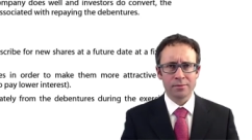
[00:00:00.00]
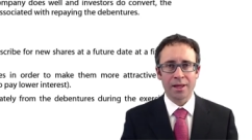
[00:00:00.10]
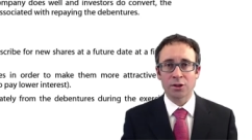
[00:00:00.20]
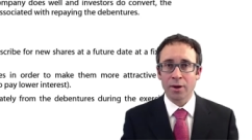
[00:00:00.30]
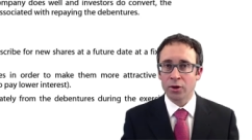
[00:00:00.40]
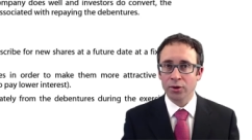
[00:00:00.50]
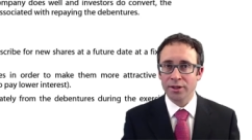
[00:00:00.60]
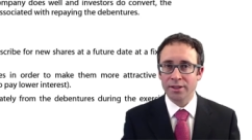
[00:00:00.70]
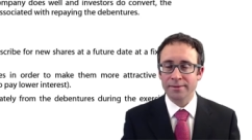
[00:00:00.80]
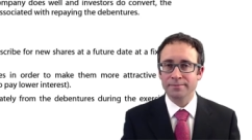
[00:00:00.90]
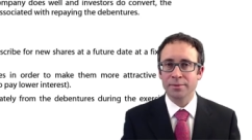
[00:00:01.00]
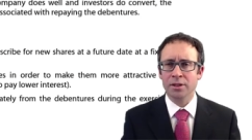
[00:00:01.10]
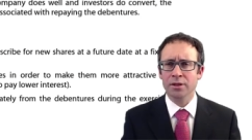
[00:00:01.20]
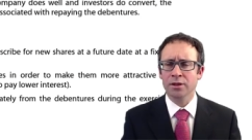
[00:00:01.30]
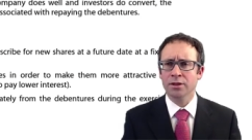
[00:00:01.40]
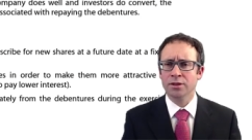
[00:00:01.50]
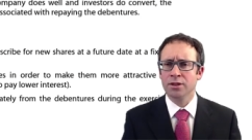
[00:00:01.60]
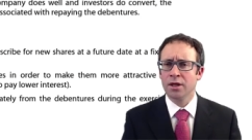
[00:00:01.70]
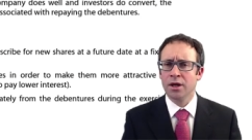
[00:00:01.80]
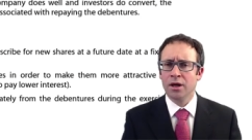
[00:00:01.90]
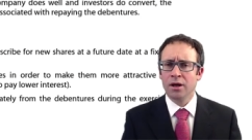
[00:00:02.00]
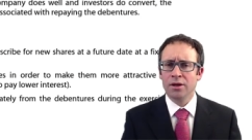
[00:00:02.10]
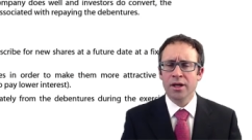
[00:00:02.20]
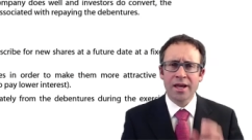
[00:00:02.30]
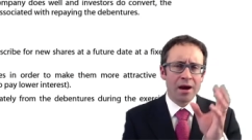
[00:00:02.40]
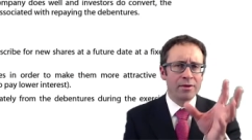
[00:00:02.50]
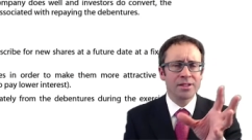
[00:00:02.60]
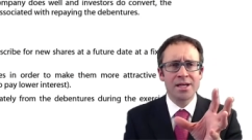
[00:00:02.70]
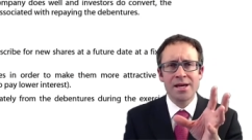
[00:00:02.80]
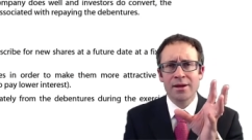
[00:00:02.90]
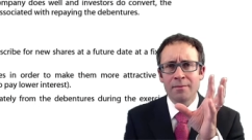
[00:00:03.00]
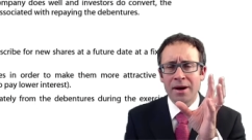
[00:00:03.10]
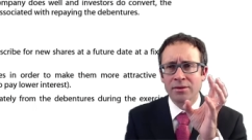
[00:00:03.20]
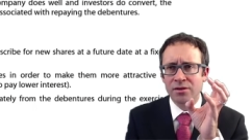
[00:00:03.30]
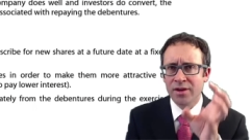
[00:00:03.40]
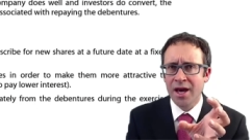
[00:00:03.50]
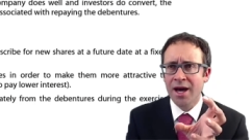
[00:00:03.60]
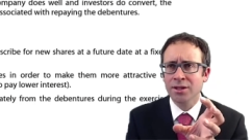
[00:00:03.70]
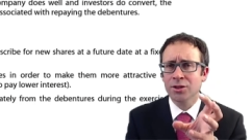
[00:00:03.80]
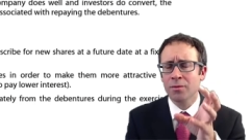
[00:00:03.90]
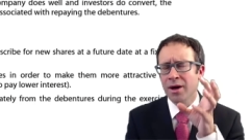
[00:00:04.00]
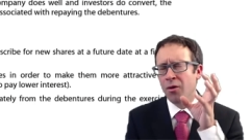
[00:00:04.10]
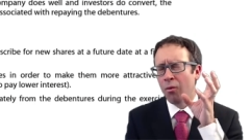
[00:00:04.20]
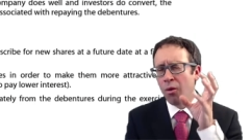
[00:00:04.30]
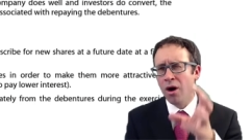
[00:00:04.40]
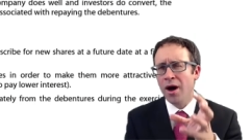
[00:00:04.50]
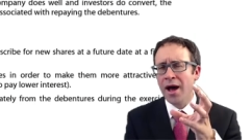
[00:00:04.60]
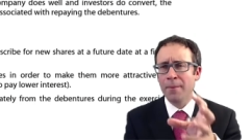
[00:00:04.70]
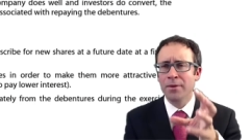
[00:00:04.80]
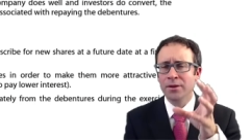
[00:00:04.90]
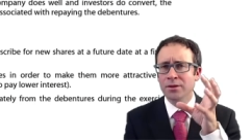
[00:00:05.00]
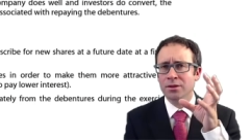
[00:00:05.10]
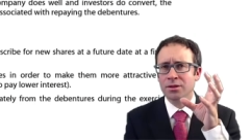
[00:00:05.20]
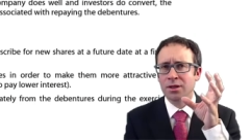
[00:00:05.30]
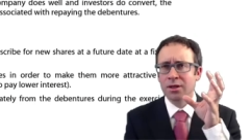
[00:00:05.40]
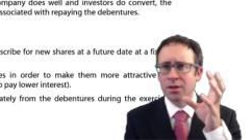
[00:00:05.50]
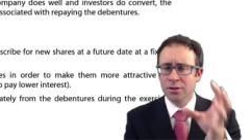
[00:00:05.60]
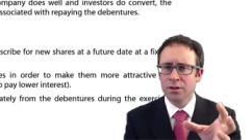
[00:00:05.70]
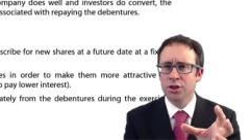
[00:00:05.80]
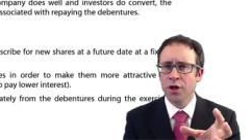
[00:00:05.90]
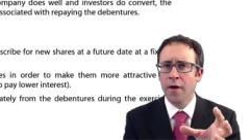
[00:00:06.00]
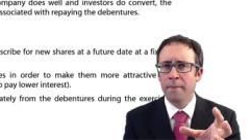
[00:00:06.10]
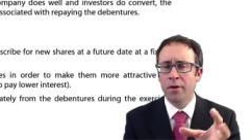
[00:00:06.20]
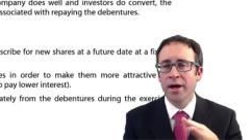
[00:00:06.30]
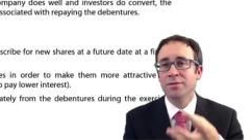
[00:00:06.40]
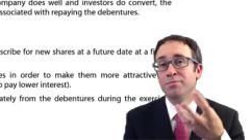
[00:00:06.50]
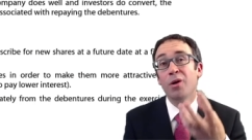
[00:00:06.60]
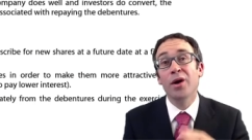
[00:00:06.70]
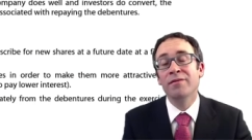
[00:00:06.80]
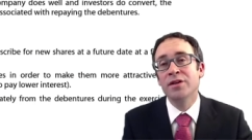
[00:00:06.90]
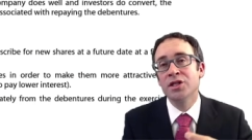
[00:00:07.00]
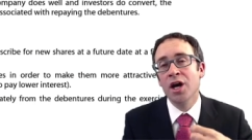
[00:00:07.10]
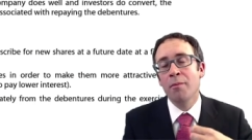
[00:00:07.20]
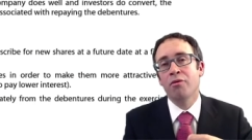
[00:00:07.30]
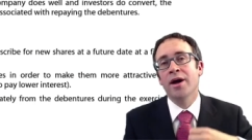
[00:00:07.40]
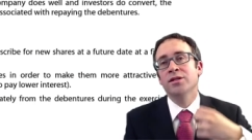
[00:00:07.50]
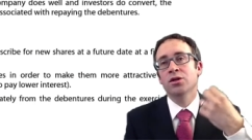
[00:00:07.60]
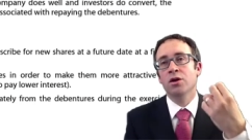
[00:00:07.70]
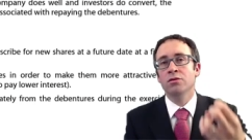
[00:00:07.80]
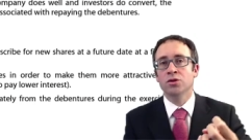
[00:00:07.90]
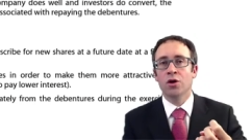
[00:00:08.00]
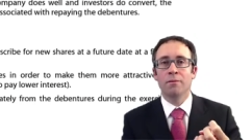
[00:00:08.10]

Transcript: that's quite good, isn't it? Because you're guaranteed an amount of cash no matter what happens to the share price. But if the share price goes